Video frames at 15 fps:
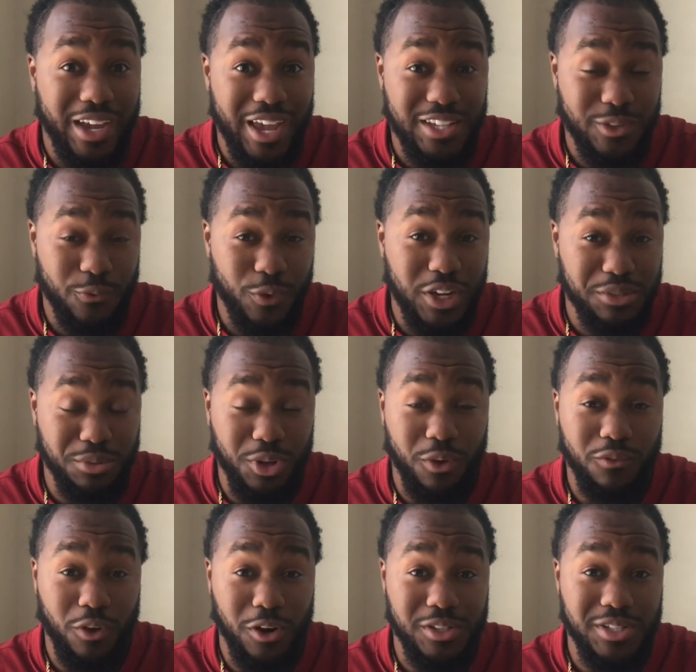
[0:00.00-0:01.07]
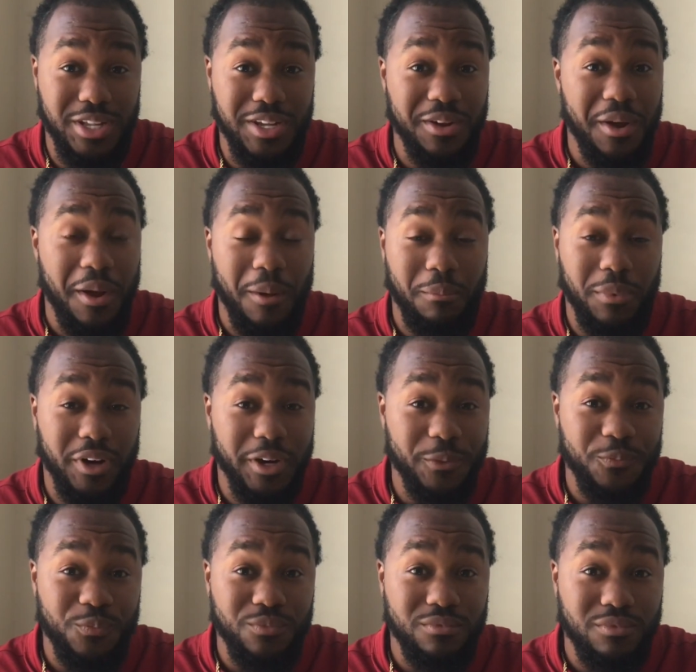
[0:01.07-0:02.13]
the speed when you're younger,
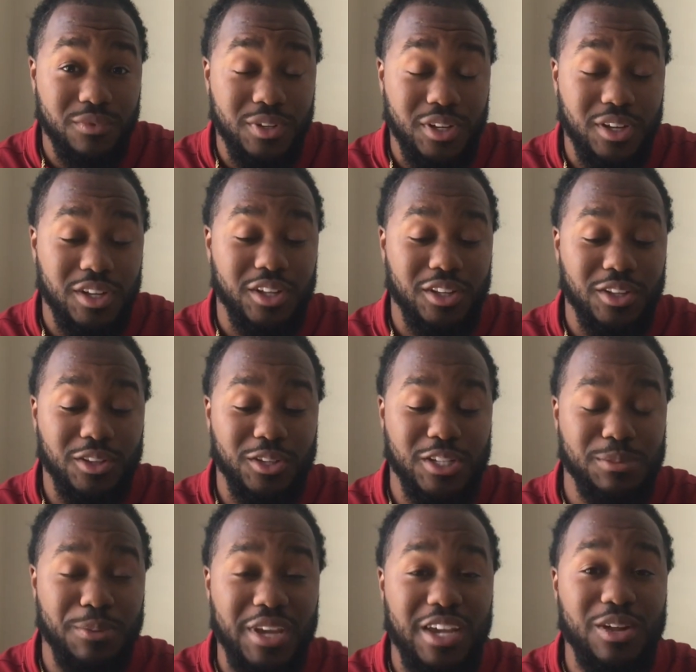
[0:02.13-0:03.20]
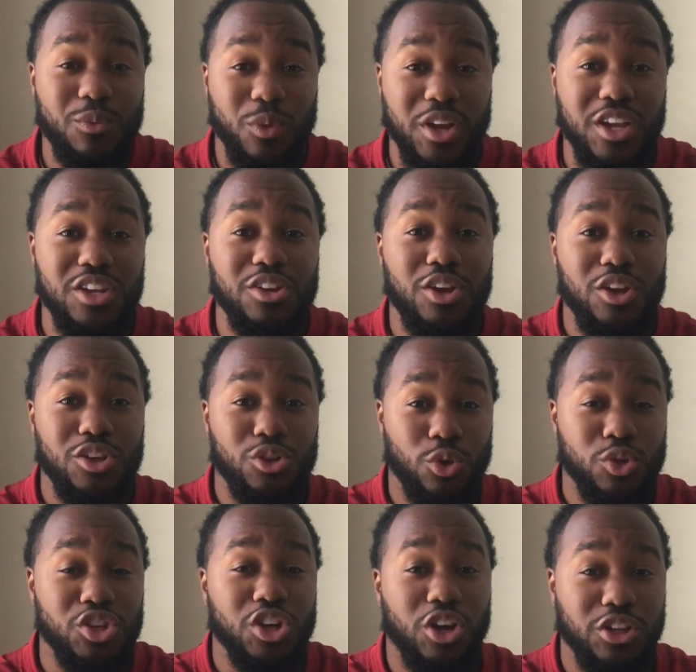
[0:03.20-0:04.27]
you still are developing. And
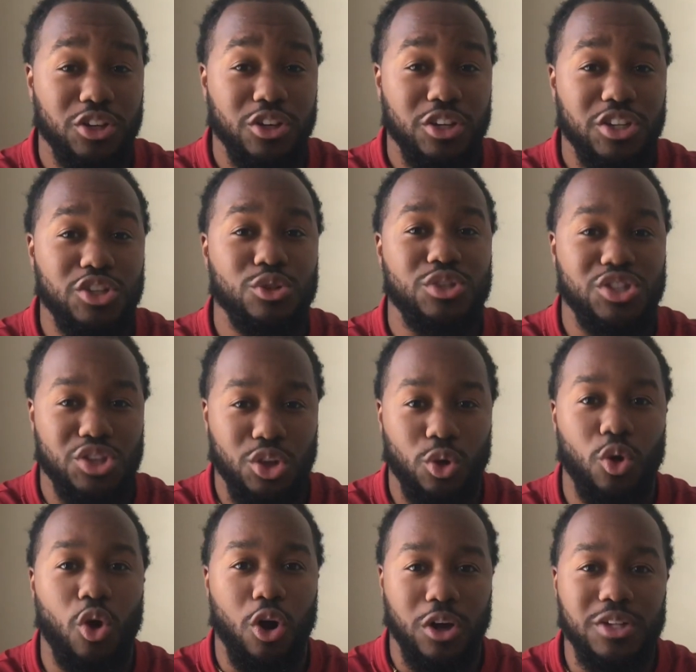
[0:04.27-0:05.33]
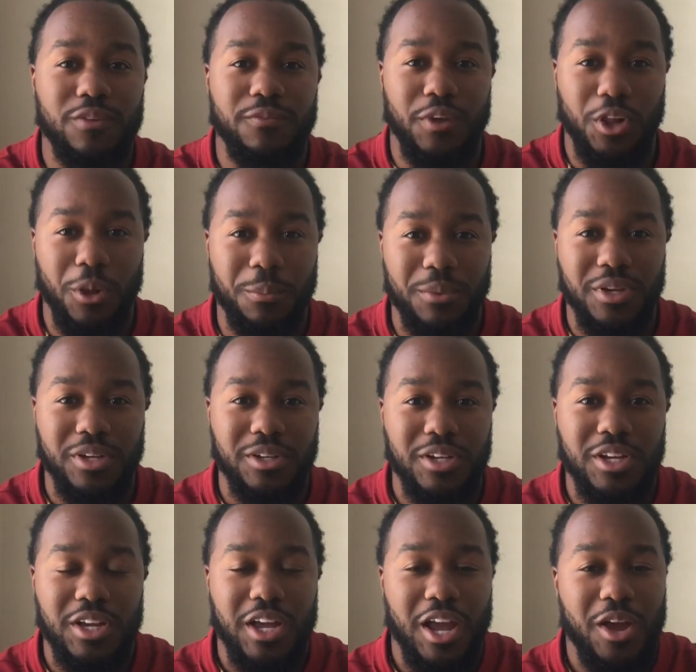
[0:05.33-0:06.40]
when you're playing against juniors and seniors that have been
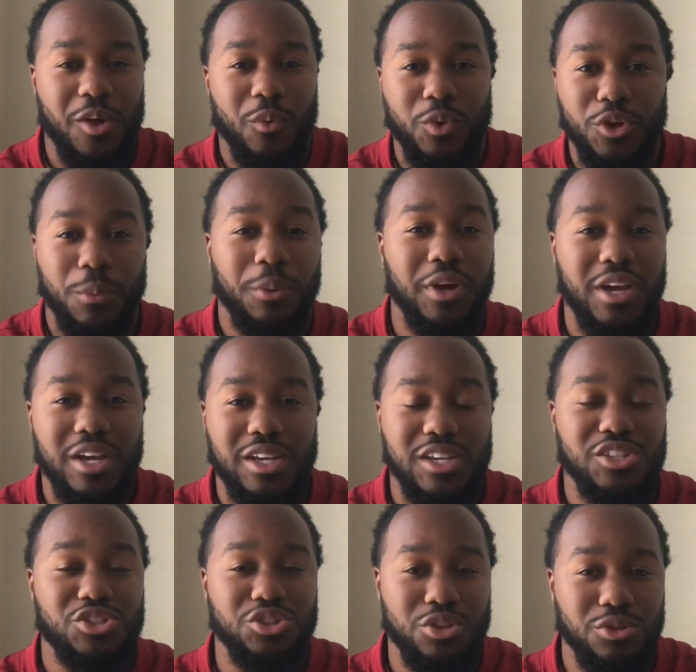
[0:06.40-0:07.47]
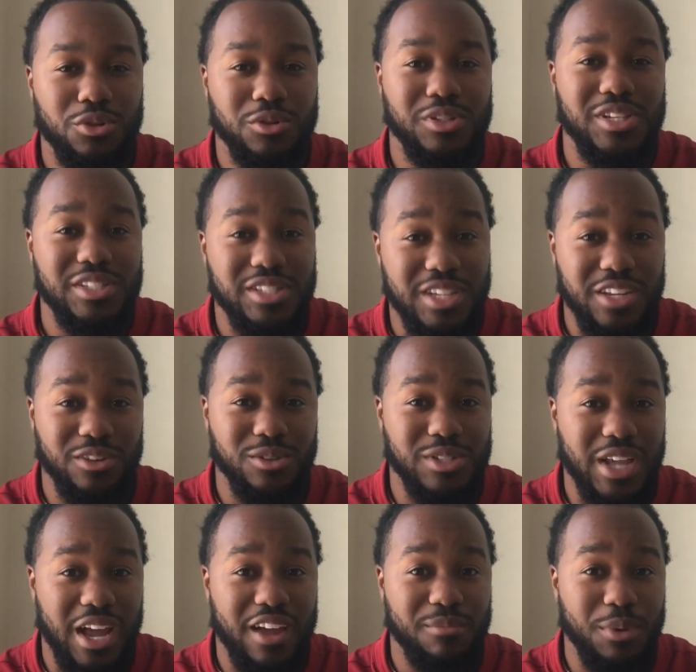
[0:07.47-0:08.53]
playing varsity for quite some time,
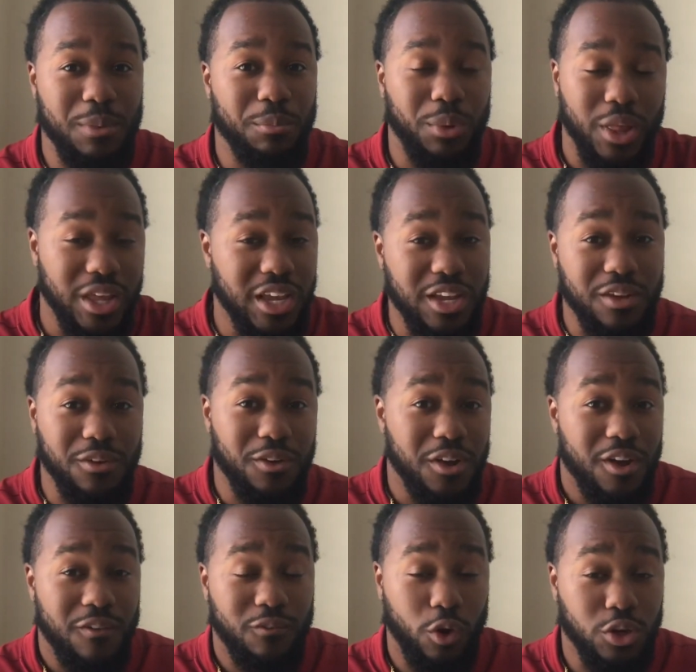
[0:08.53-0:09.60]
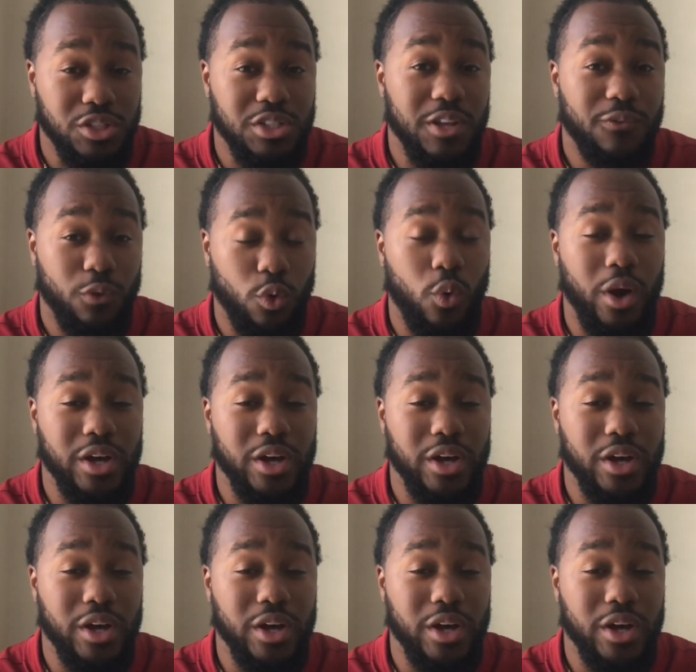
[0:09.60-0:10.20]
they have some speed on you. But